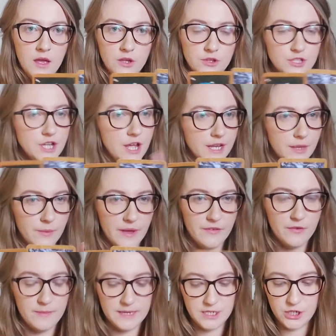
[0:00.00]
You're turning away
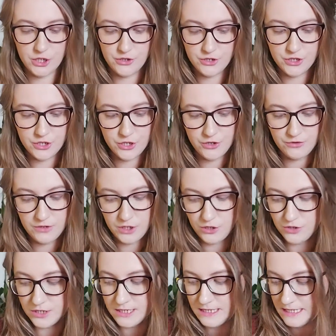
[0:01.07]
from it too soon, and you
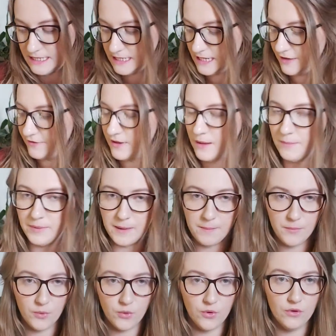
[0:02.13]
just need to give it a bit
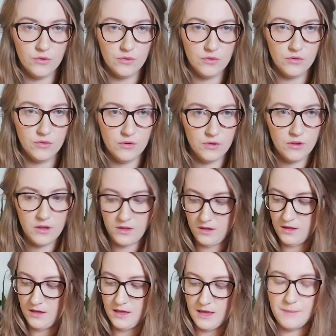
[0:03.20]
more
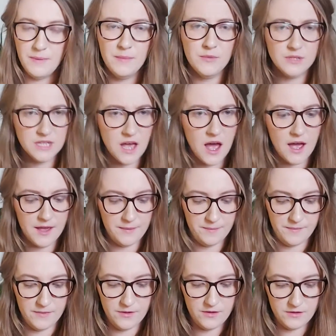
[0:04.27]
time.
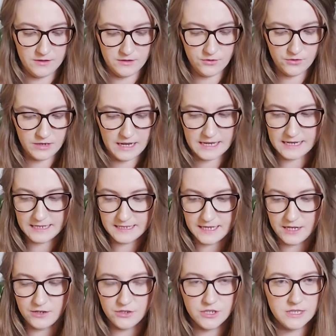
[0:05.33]
Or like I say,
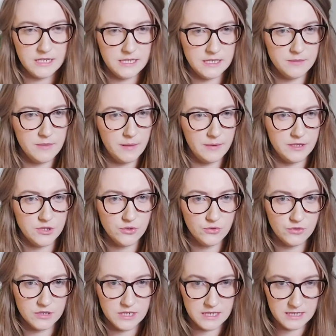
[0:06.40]
you just need to maybe
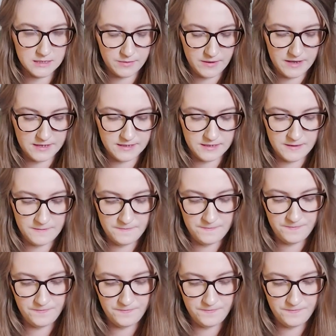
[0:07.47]
talk to this person.